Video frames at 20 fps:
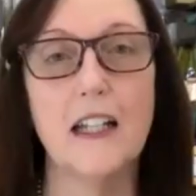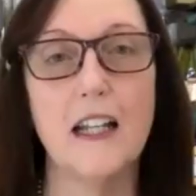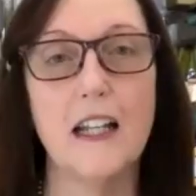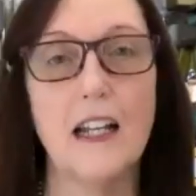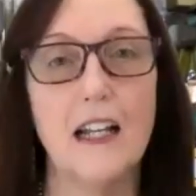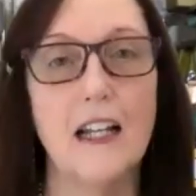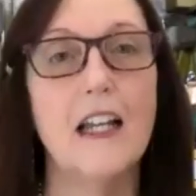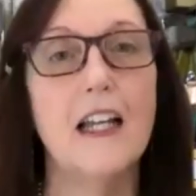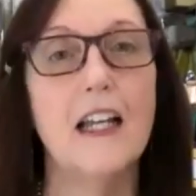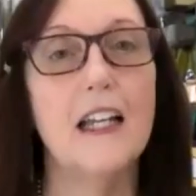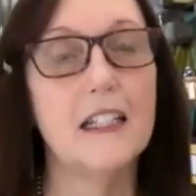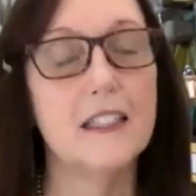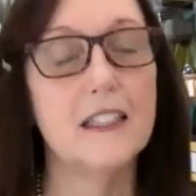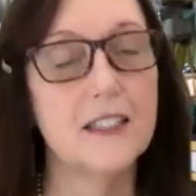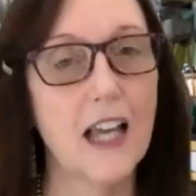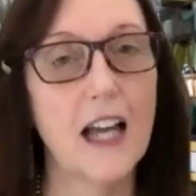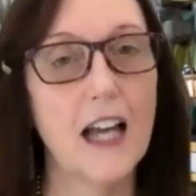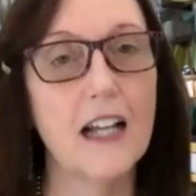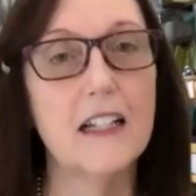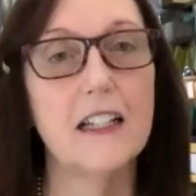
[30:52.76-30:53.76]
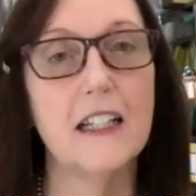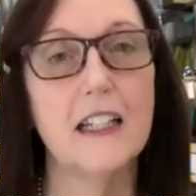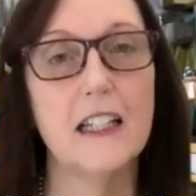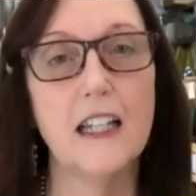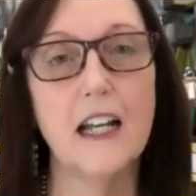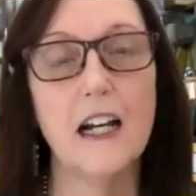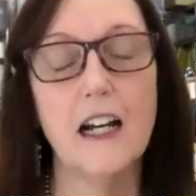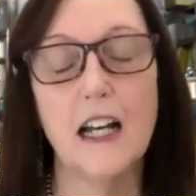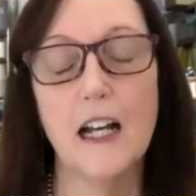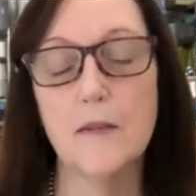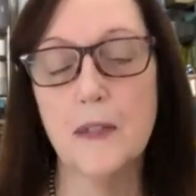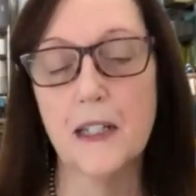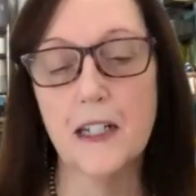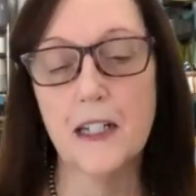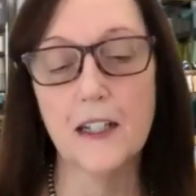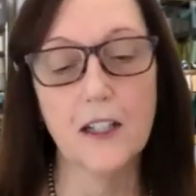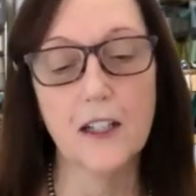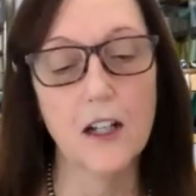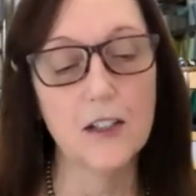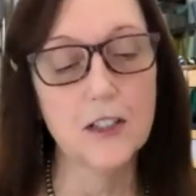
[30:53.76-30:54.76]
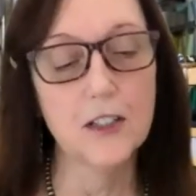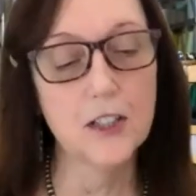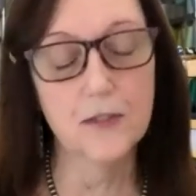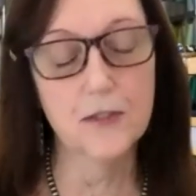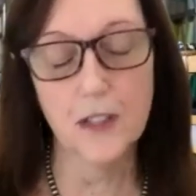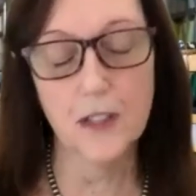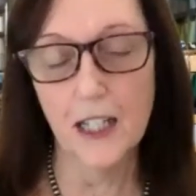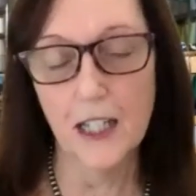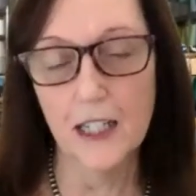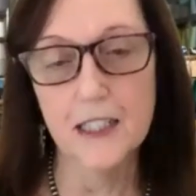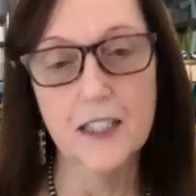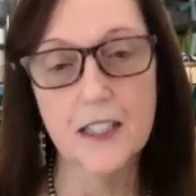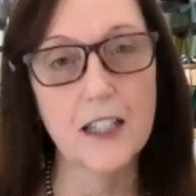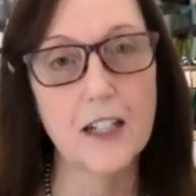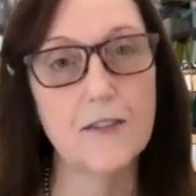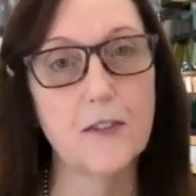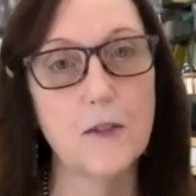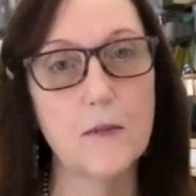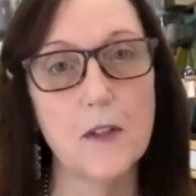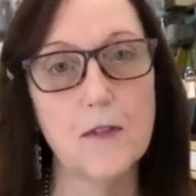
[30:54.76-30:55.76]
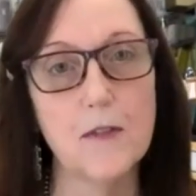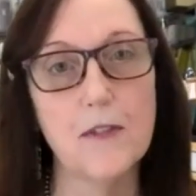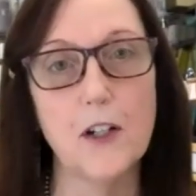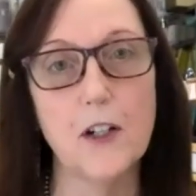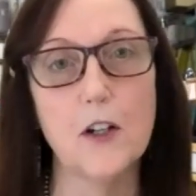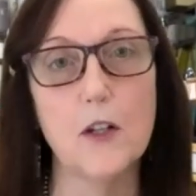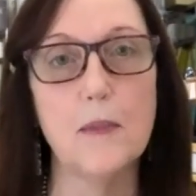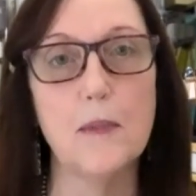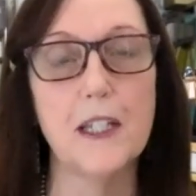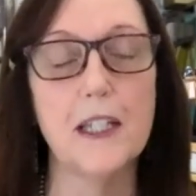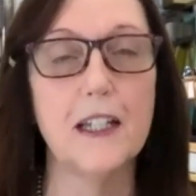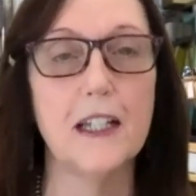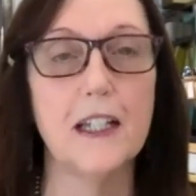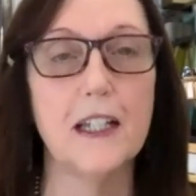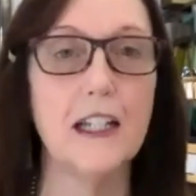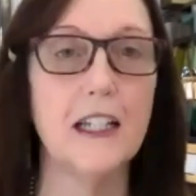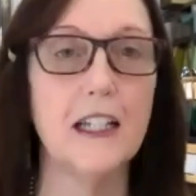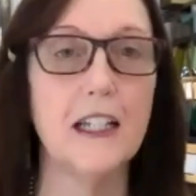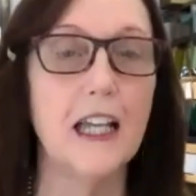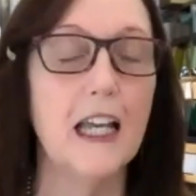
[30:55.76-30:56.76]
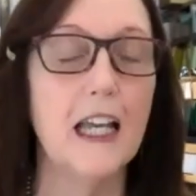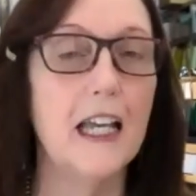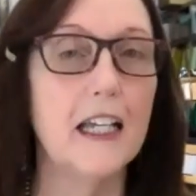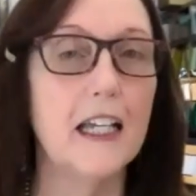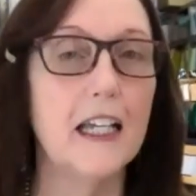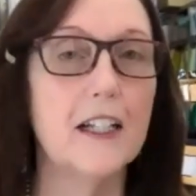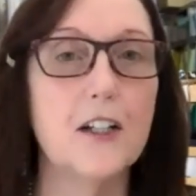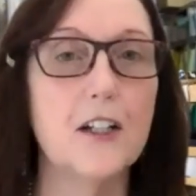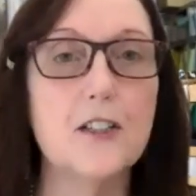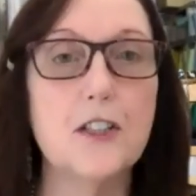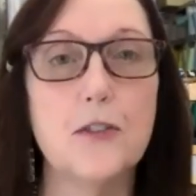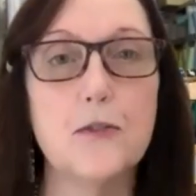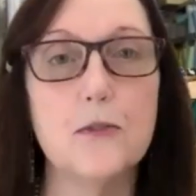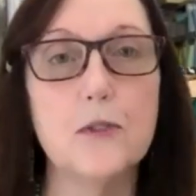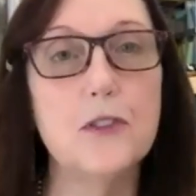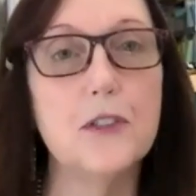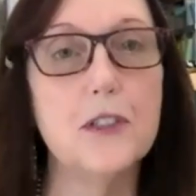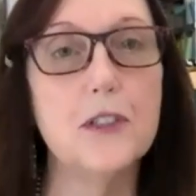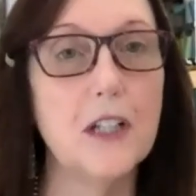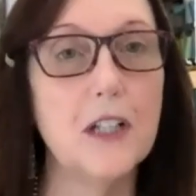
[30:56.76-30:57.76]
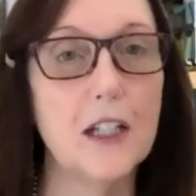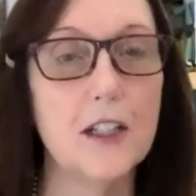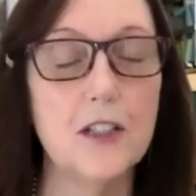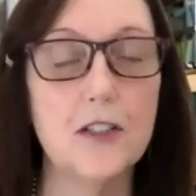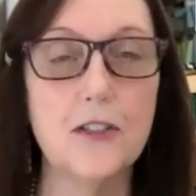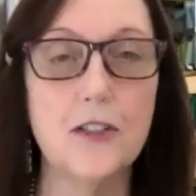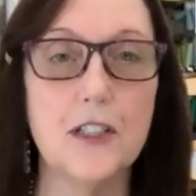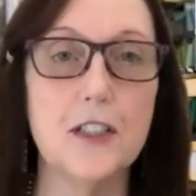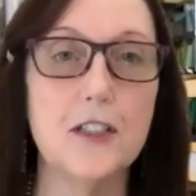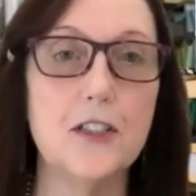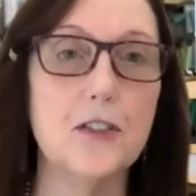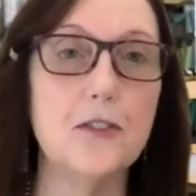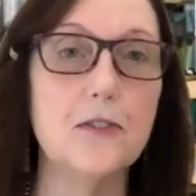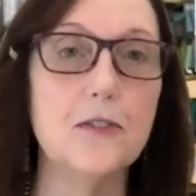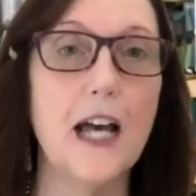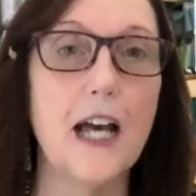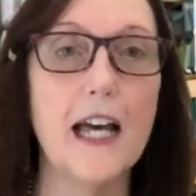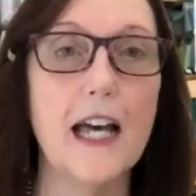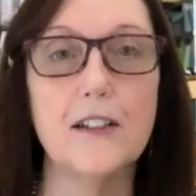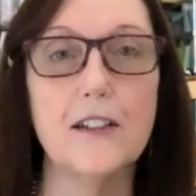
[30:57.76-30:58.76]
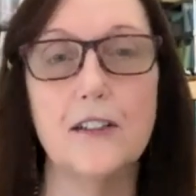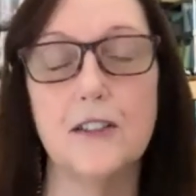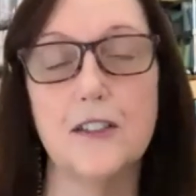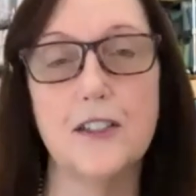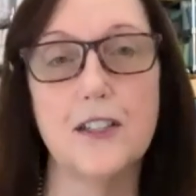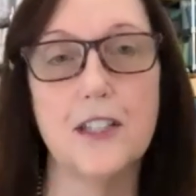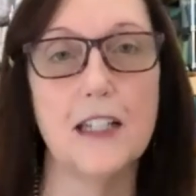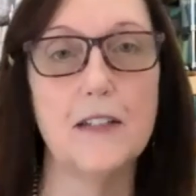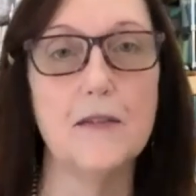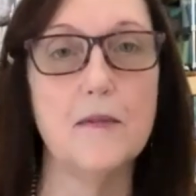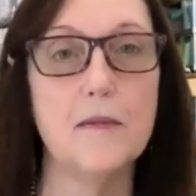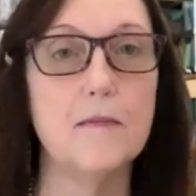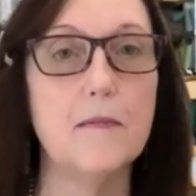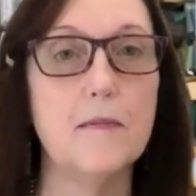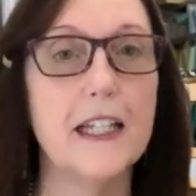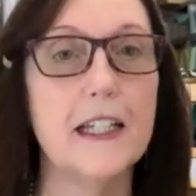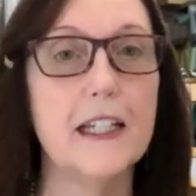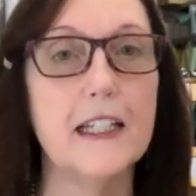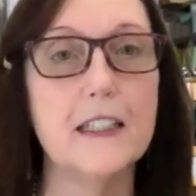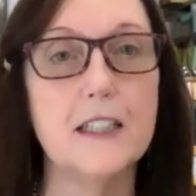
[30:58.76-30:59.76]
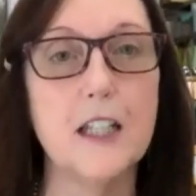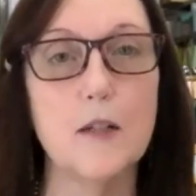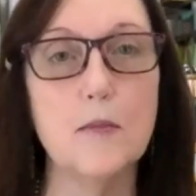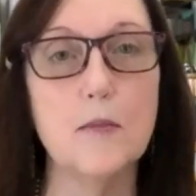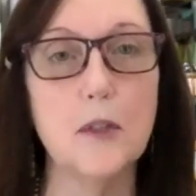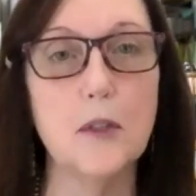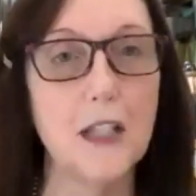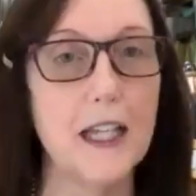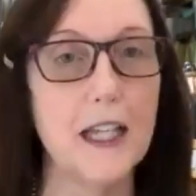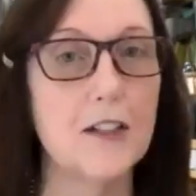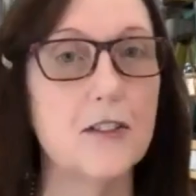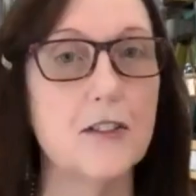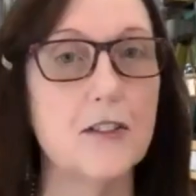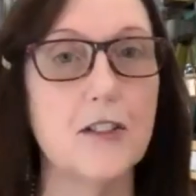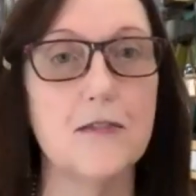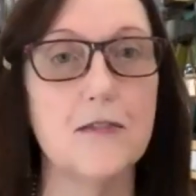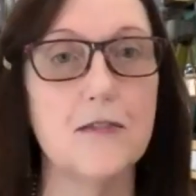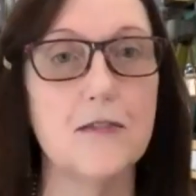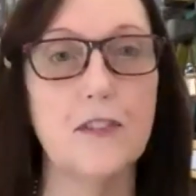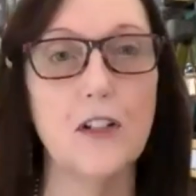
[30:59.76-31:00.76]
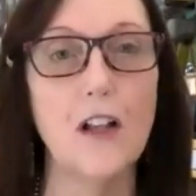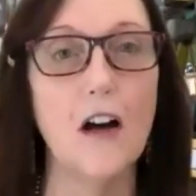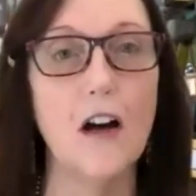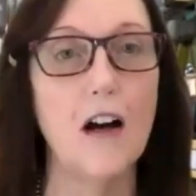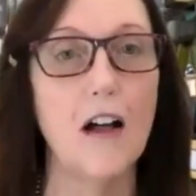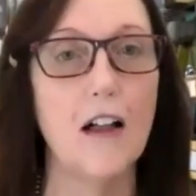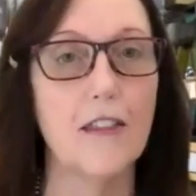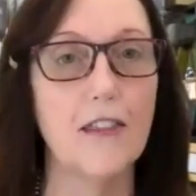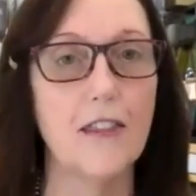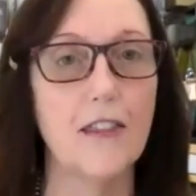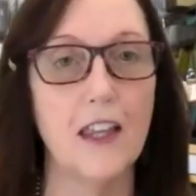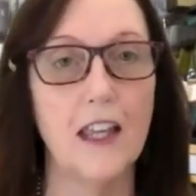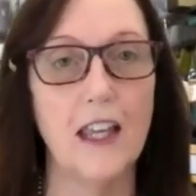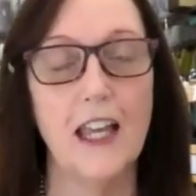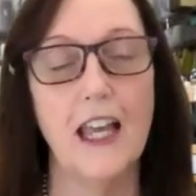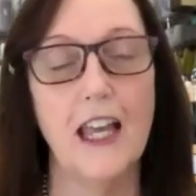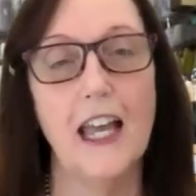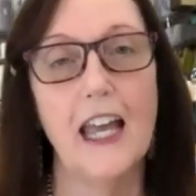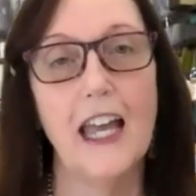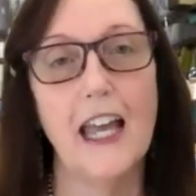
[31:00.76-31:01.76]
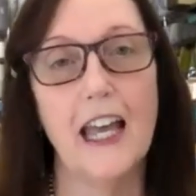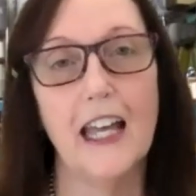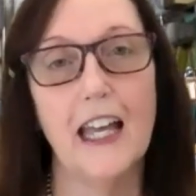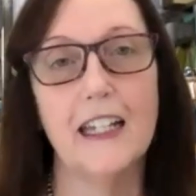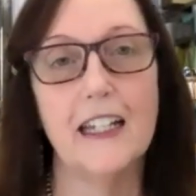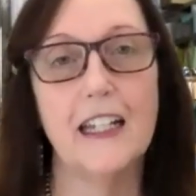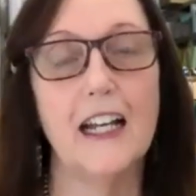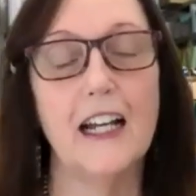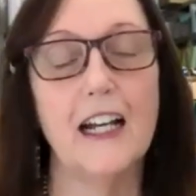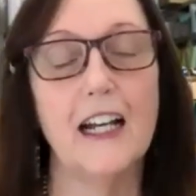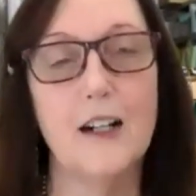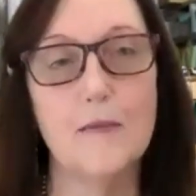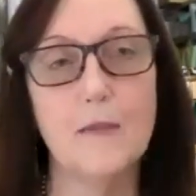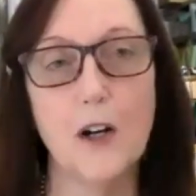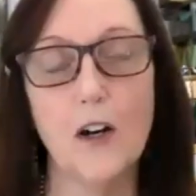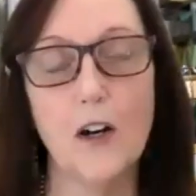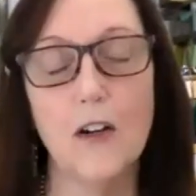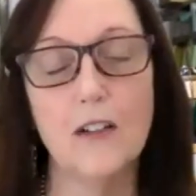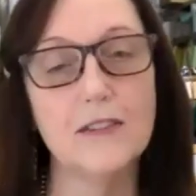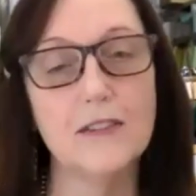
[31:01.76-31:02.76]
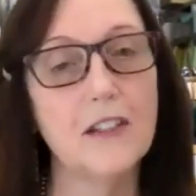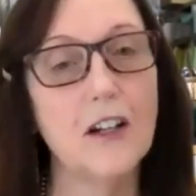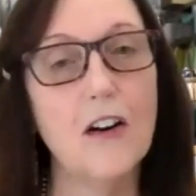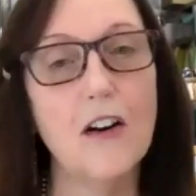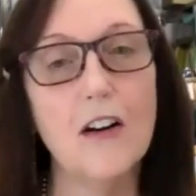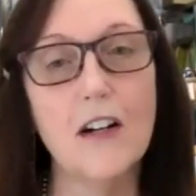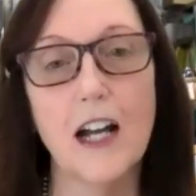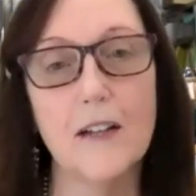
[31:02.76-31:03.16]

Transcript: Right? Exactly. Yeah. I mean, it goes, like I said, from the very beginning, it goes through uh, using two heddles and making double layers of cloth and um, all, all